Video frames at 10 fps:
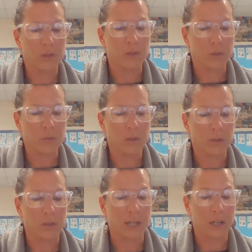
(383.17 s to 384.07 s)
soon
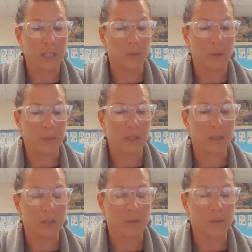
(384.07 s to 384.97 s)
learn how to sweep and
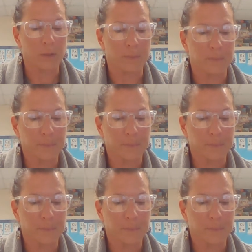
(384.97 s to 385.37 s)
dust a room.